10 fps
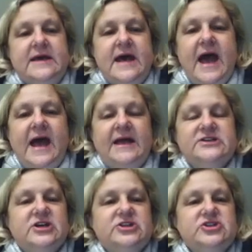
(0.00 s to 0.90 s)
and
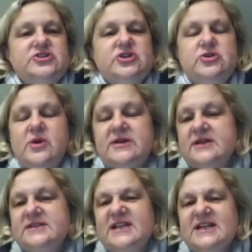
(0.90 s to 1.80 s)
just do
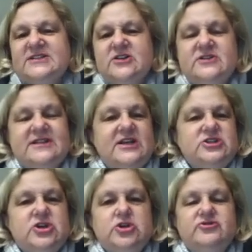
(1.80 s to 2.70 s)
until it starts getting
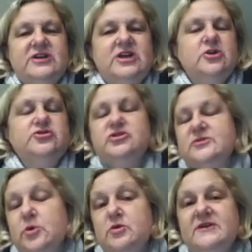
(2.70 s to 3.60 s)
too tricky, or do them
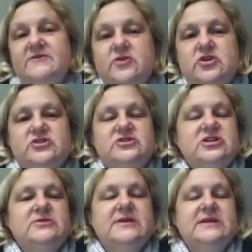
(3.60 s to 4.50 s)
all if you're used to
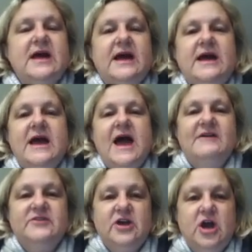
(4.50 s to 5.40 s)
doing that. Have a
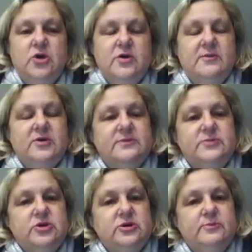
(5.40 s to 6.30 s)
go. You
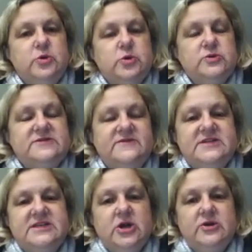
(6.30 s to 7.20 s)
can pause the
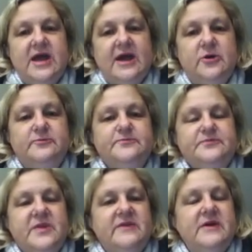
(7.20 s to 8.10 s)
video now,
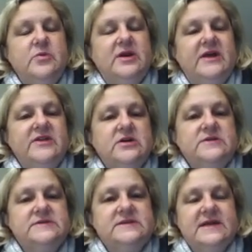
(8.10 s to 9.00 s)
and then we'll get the
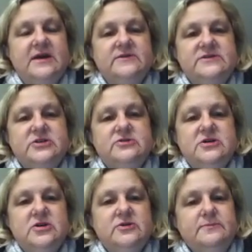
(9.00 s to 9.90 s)
answers out to
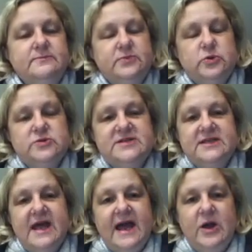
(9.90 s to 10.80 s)
you. Pausing now.